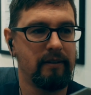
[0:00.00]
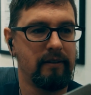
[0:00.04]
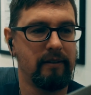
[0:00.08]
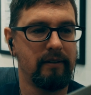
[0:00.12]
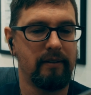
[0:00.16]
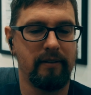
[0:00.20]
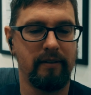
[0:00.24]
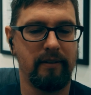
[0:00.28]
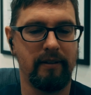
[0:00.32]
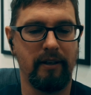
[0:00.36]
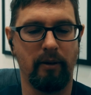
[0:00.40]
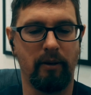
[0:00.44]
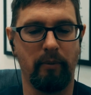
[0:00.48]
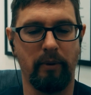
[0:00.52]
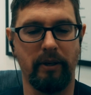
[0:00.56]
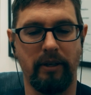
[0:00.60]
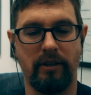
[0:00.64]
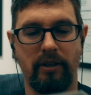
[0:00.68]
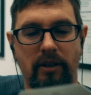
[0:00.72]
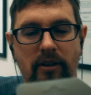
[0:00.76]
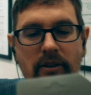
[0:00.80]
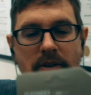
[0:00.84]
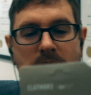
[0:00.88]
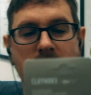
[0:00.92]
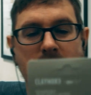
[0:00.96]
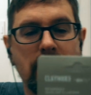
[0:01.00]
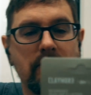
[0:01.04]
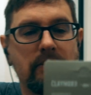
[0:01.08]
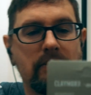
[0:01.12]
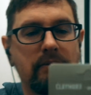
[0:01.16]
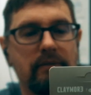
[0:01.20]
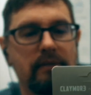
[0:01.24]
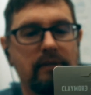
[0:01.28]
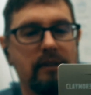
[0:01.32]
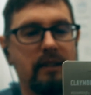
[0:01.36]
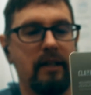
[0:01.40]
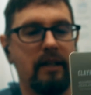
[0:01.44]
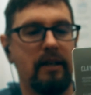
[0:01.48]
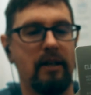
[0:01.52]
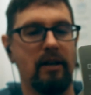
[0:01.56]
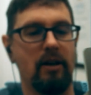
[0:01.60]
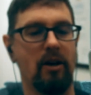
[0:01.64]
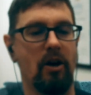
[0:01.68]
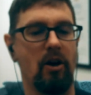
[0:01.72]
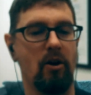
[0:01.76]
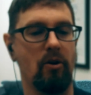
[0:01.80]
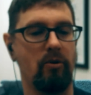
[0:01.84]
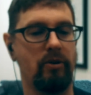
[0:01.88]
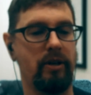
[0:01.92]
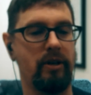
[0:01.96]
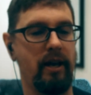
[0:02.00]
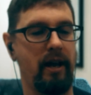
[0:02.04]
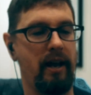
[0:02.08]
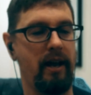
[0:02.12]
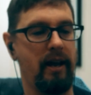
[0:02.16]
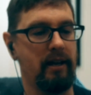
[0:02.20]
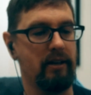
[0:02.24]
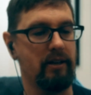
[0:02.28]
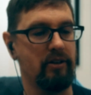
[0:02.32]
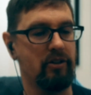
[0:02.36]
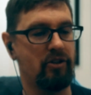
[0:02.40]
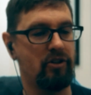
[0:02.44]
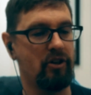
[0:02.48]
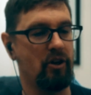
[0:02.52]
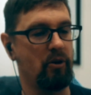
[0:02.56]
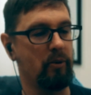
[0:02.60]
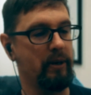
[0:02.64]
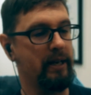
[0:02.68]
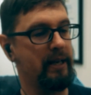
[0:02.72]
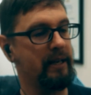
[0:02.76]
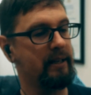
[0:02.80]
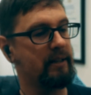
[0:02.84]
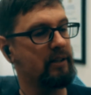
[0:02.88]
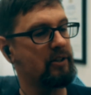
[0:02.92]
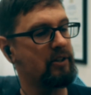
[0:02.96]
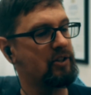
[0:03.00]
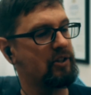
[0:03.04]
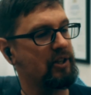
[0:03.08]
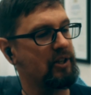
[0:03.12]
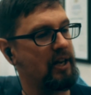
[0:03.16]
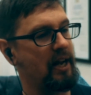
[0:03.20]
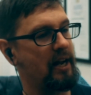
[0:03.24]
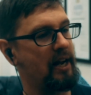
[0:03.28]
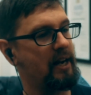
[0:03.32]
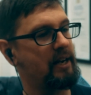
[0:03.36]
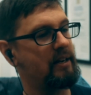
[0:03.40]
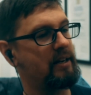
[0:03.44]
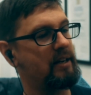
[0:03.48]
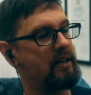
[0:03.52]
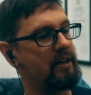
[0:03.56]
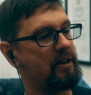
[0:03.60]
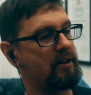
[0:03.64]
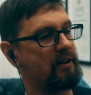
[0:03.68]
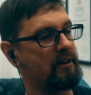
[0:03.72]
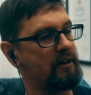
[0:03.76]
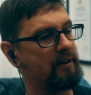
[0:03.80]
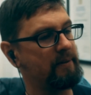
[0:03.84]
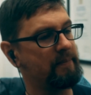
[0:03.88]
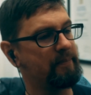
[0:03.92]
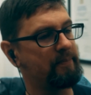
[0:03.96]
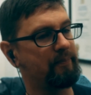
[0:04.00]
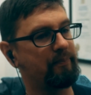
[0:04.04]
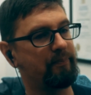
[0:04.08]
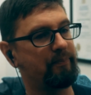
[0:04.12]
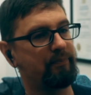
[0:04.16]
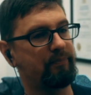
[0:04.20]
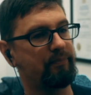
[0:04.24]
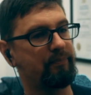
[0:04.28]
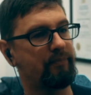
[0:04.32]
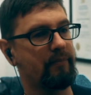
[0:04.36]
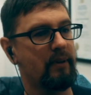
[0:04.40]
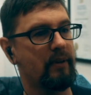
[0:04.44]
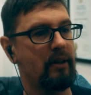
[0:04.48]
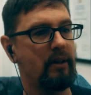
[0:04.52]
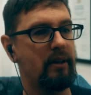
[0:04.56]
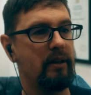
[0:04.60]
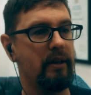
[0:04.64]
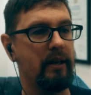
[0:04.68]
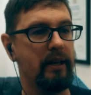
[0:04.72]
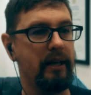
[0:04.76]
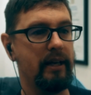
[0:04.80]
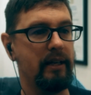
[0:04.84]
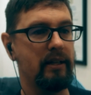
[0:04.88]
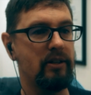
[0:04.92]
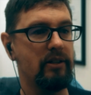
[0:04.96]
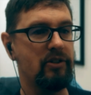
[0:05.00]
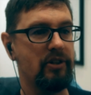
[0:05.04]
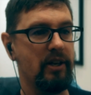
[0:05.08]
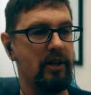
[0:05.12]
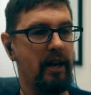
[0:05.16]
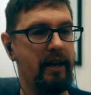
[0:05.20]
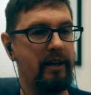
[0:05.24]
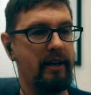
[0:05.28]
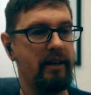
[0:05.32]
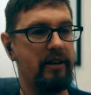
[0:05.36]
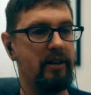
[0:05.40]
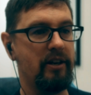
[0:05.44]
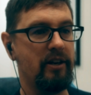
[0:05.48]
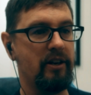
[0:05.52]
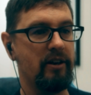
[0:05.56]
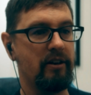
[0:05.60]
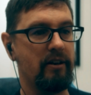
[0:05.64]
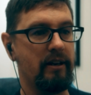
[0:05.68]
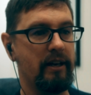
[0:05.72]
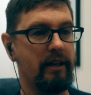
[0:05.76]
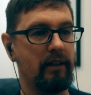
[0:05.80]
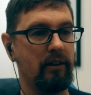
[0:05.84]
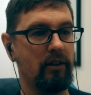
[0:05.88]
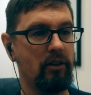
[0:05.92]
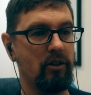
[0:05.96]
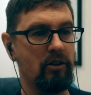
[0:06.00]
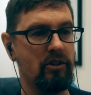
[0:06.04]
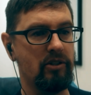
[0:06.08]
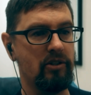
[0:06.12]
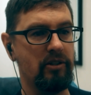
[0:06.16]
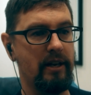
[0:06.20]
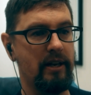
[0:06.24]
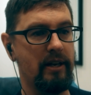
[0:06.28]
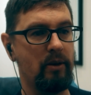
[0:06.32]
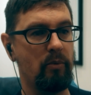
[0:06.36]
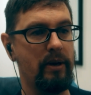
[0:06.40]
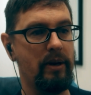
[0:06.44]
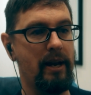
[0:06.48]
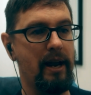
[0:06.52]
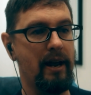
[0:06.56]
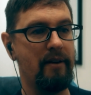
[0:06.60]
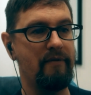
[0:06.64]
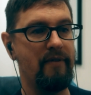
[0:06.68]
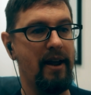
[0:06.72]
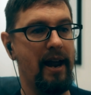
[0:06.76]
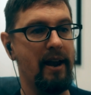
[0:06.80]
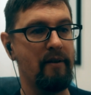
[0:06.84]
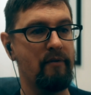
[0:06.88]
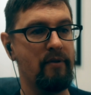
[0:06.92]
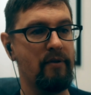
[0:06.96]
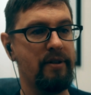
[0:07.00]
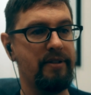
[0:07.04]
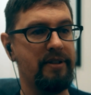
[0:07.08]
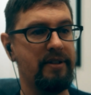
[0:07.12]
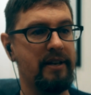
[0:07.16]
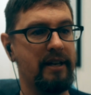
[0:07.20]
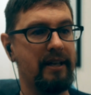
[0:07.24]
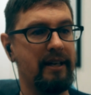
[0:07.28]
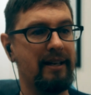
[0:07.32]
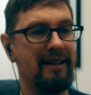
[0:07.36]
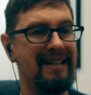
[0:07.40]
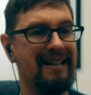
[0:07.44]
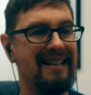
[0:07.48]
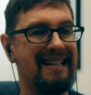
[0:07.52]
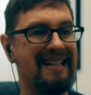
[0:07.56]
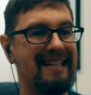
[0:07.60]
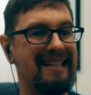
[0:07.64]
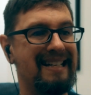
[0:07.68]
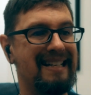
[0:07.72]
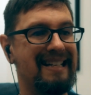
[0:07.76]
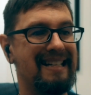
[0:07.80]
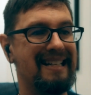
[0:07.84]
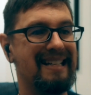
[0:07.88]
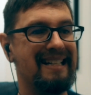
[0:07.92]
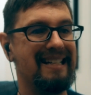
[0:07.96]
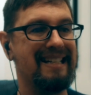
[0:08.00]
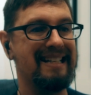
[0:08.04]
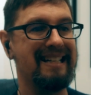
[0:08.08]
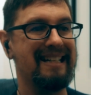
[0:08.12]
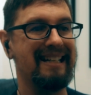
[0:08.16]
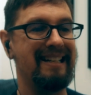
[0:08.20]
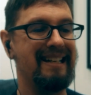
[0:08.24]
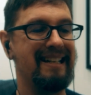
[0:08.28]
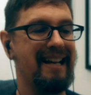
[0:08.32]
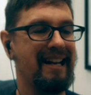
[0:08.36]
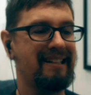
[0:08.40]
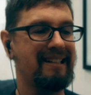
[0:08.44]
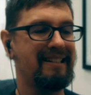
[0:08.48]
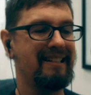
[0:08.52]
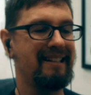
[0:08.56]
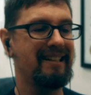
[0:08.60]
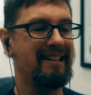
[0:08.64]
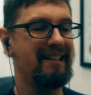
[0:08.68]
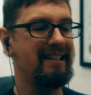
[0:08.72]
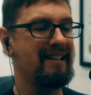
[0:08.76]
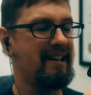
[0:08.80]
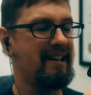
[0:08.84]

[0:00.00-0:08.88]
There we go. Okay, so inside here, it looks like we have everything connected.